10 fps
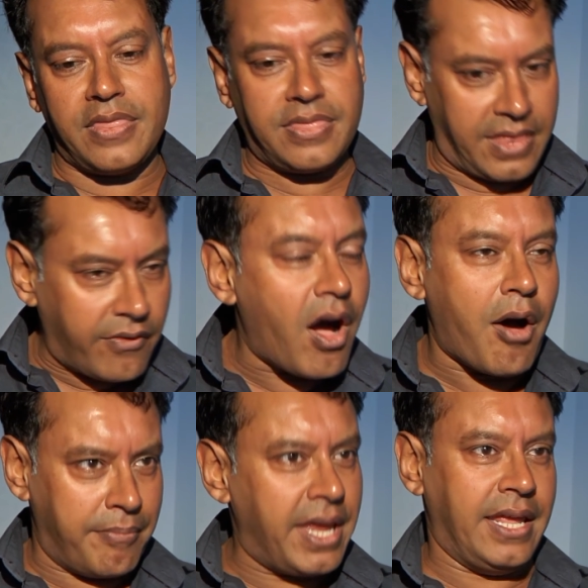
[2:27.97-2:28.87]
There
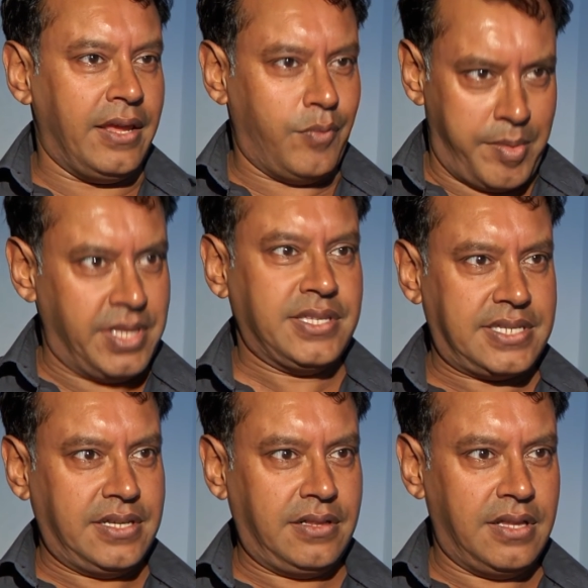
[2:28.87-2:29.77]
aren't many women
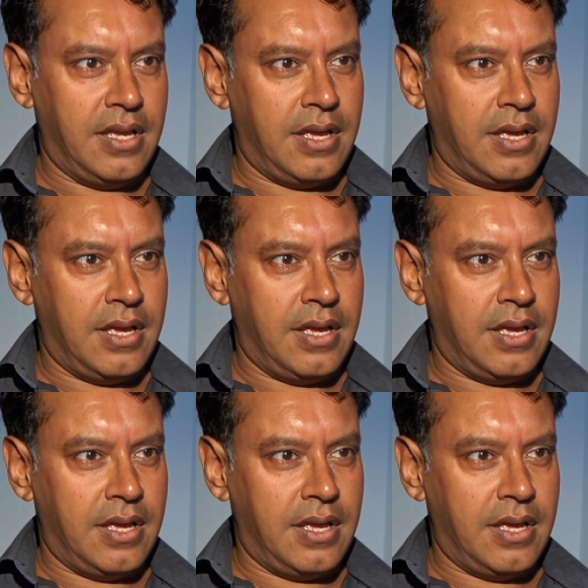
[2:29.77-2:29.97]
still.